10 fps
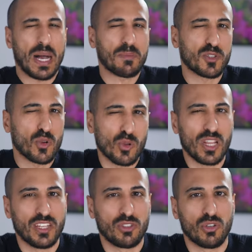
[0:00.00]

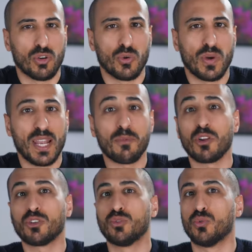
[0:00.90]
absolutely need to know and I'm
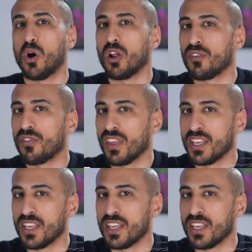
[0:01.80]
going to do all of